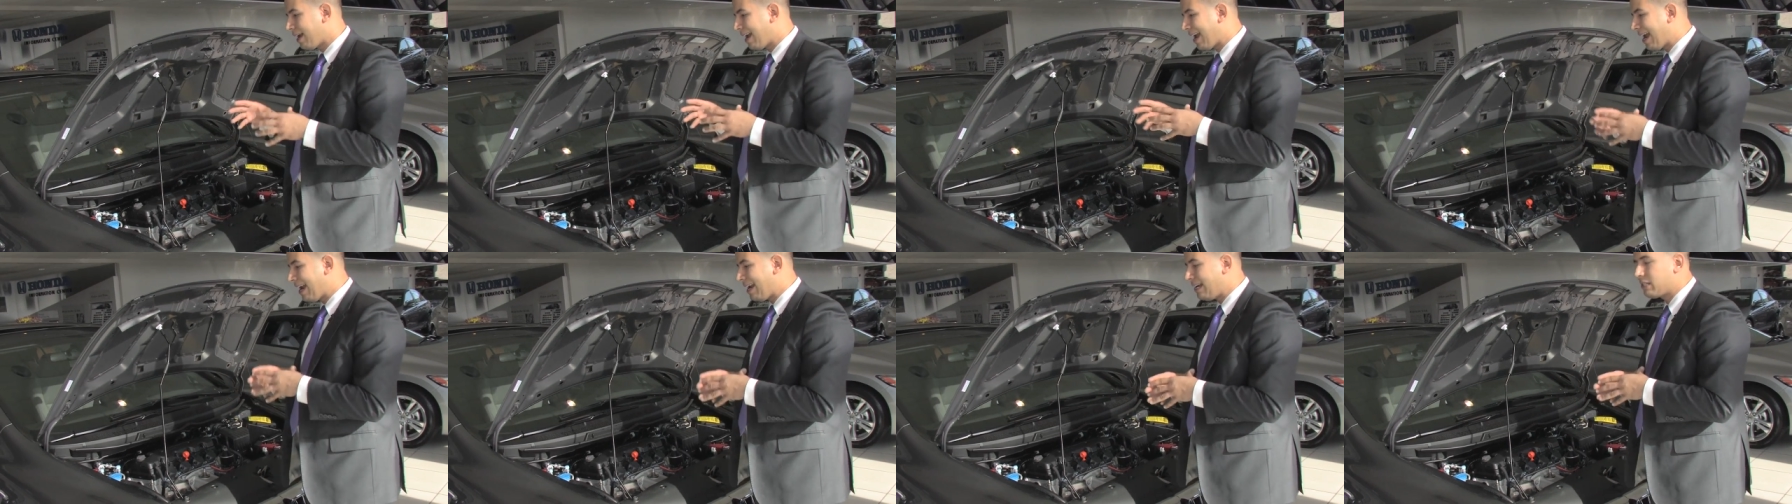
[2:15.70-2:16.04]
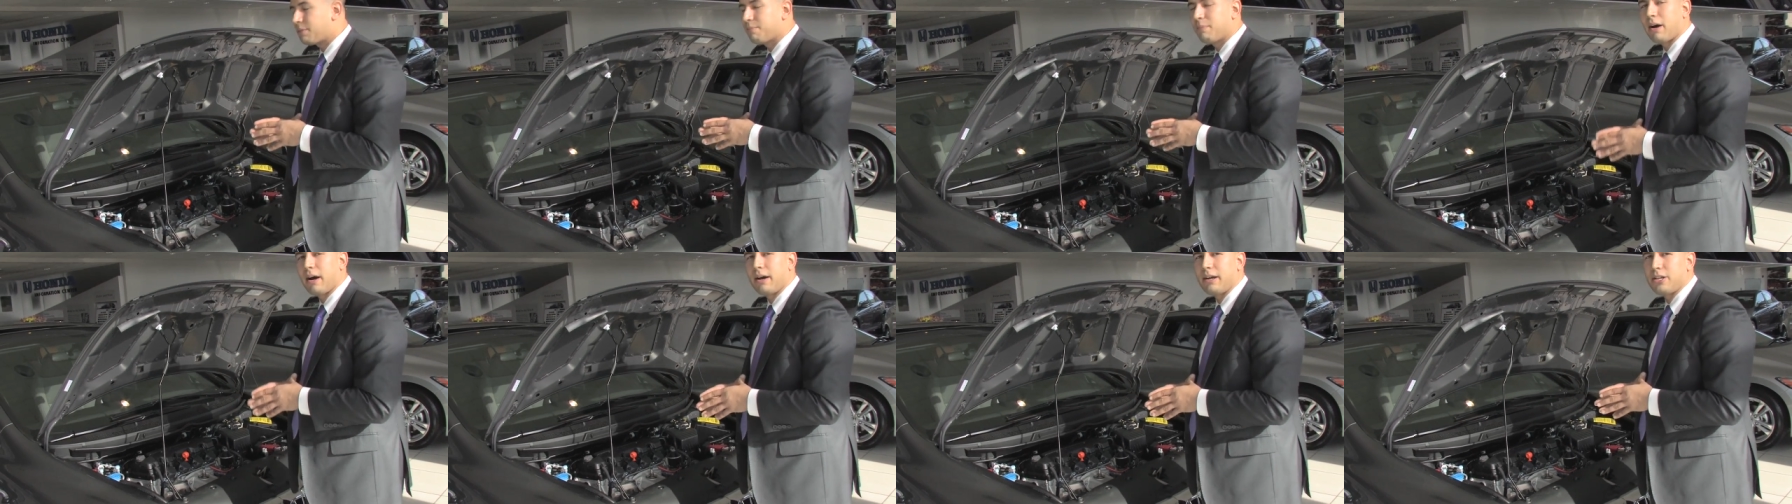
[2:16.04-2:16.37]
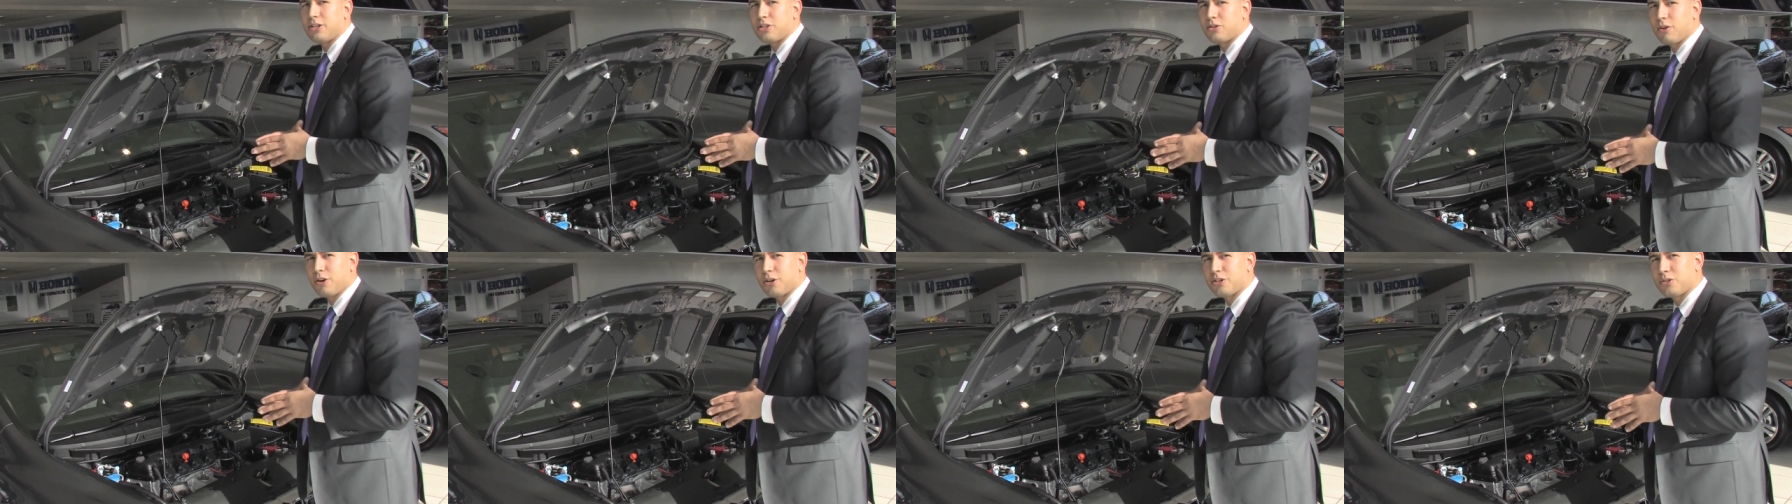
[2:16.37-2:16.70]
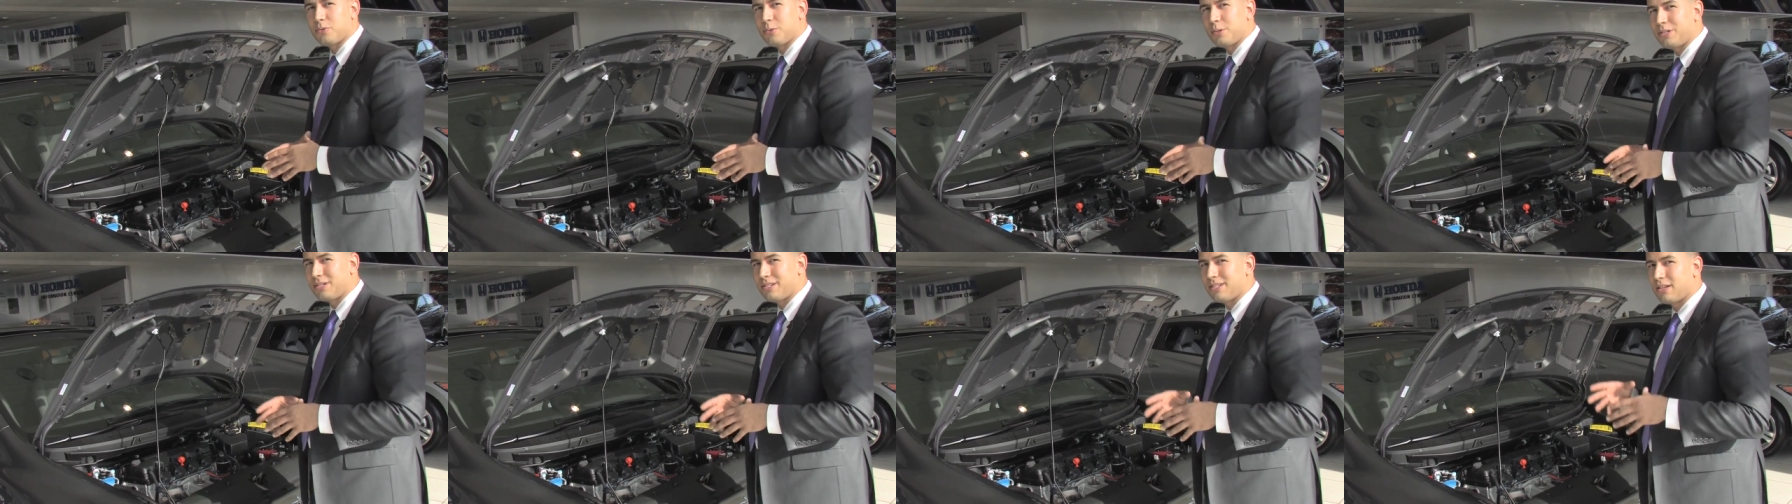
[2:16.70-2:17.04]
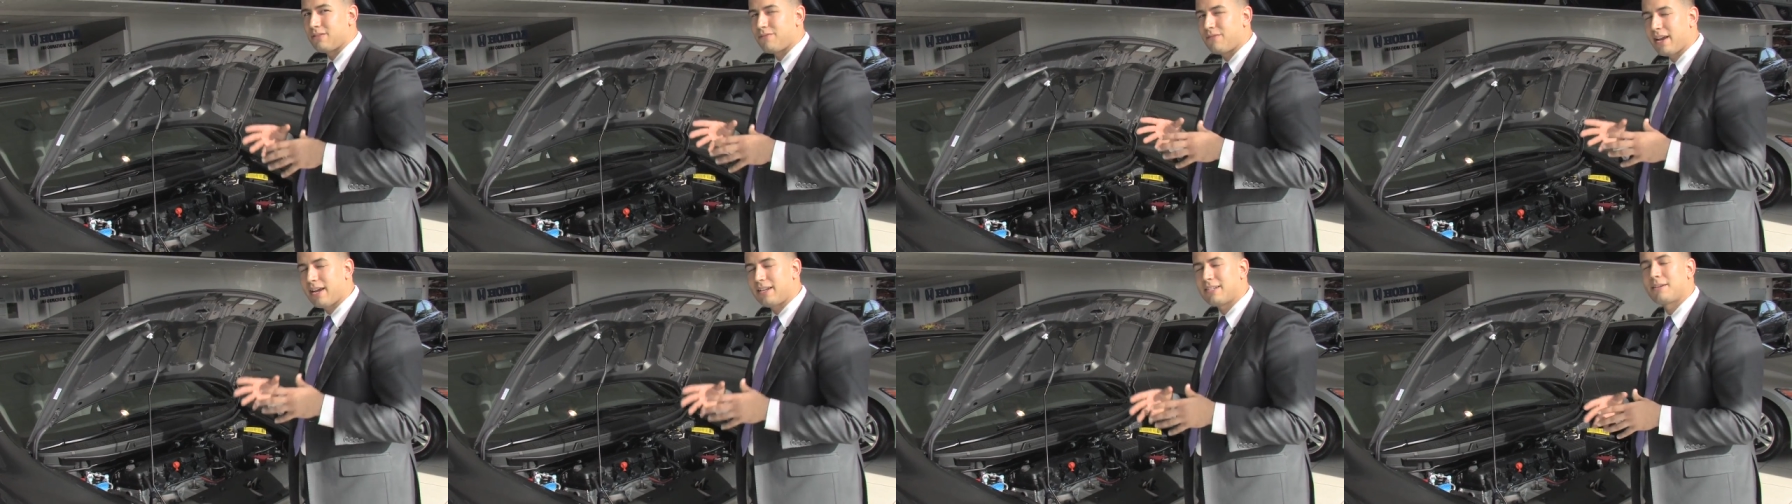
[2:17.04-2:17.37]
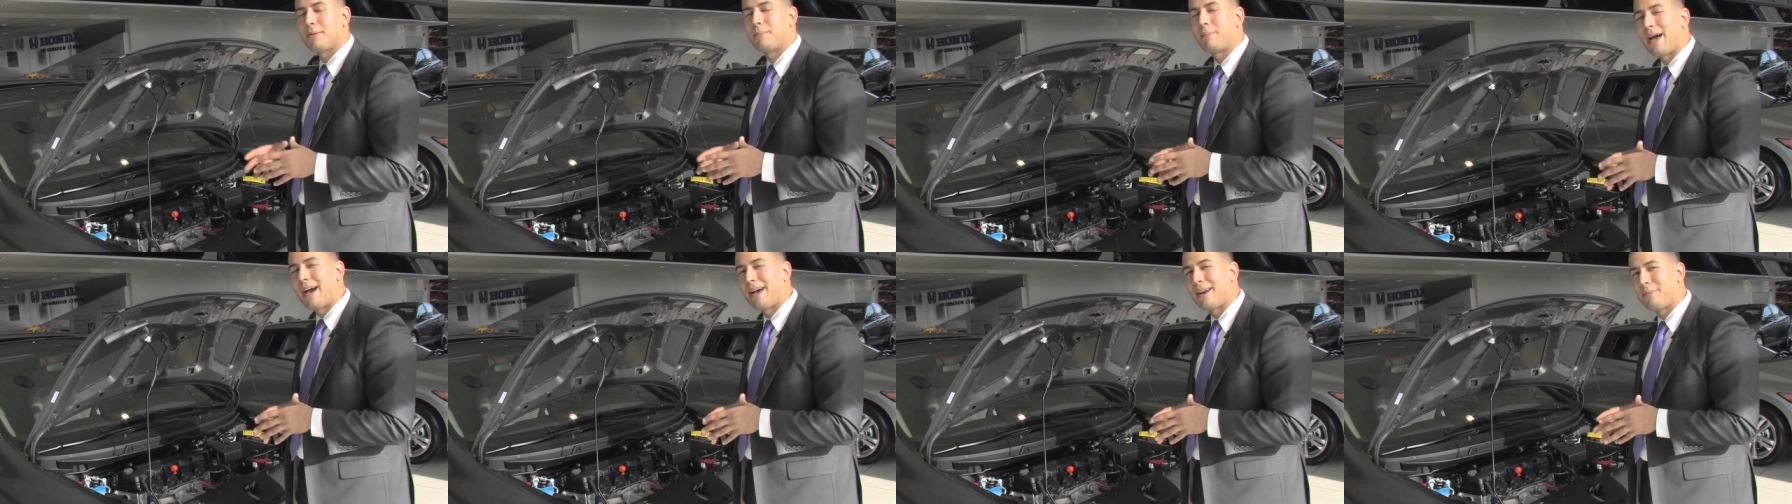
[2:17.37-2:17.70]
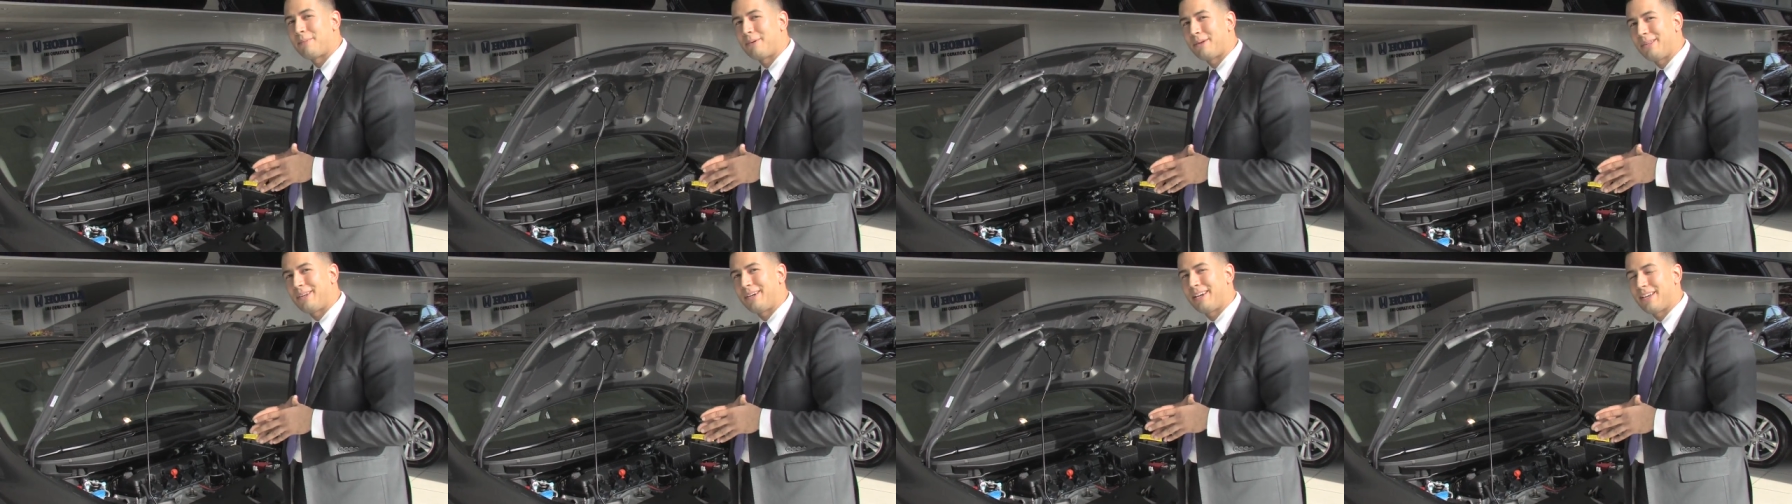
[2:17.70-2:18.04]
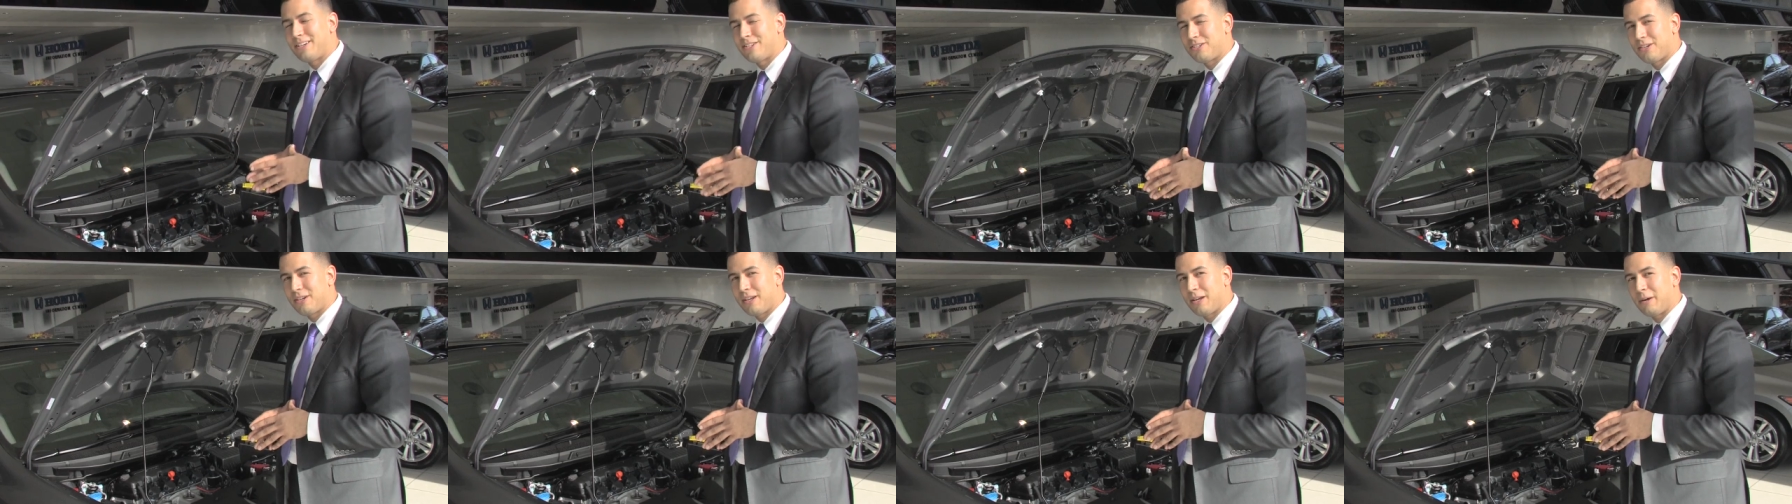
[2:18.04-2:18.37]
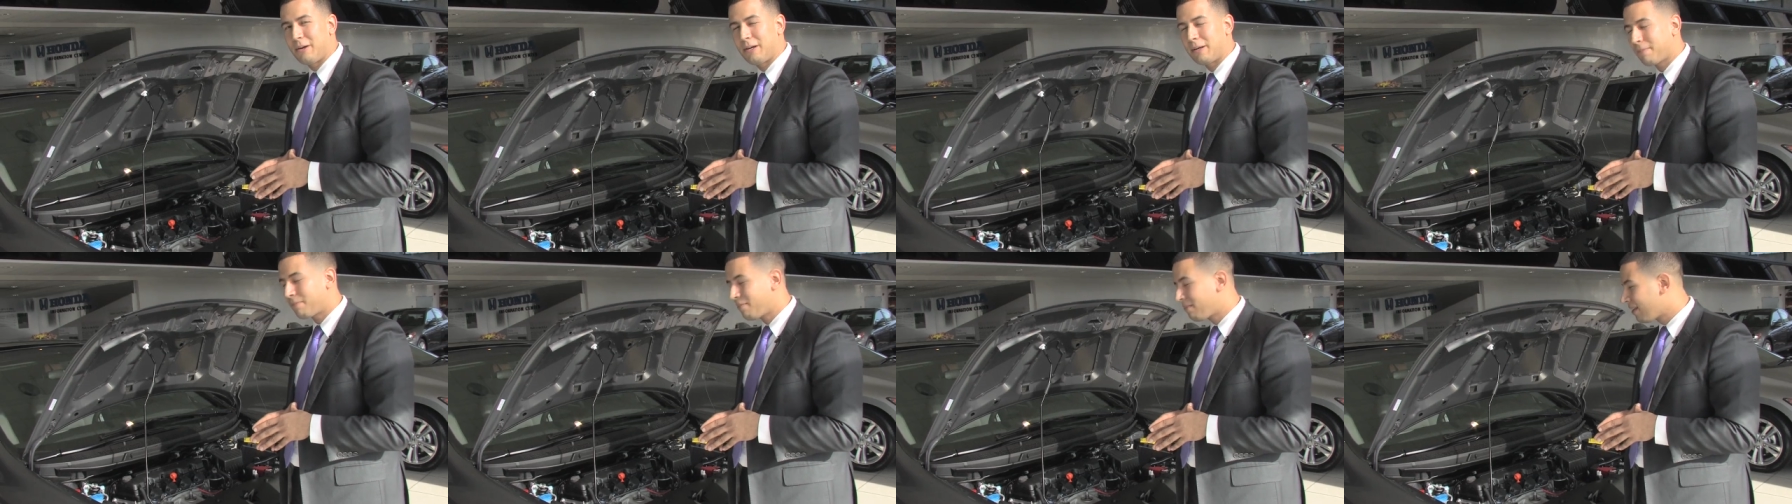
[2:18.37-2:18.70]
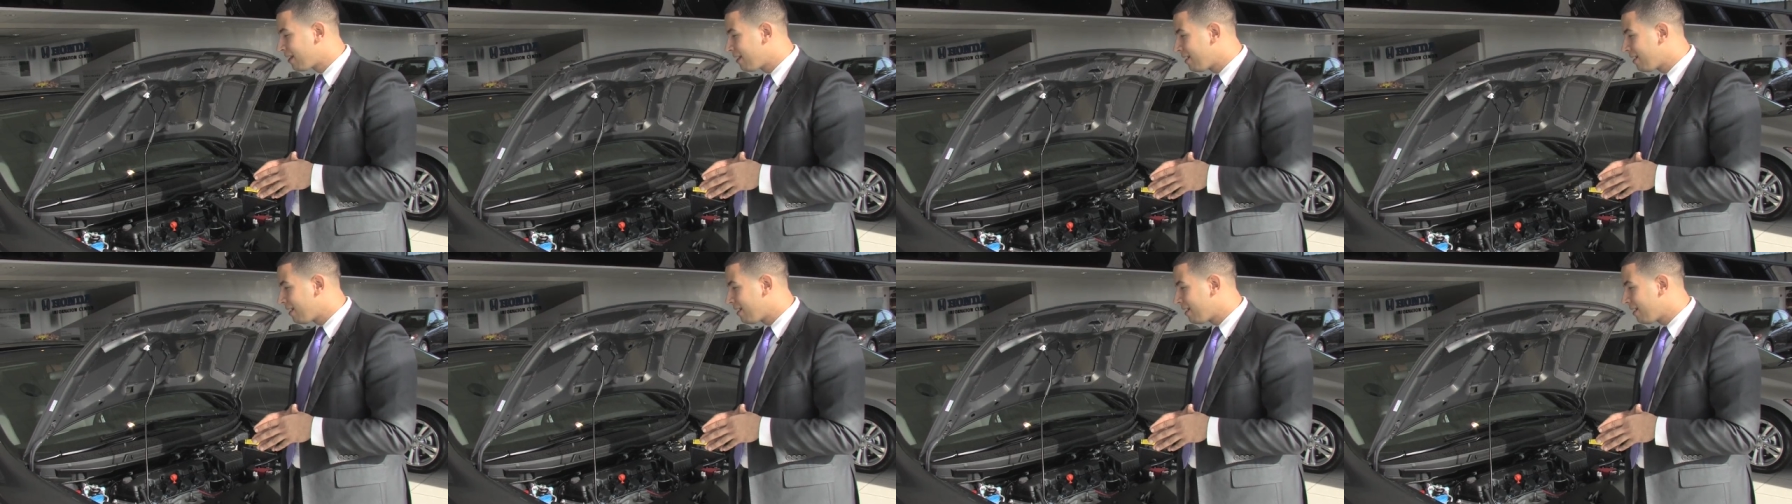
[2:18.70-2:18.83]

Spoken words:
ACE body structure, which is Advanced Compatibility Engineering.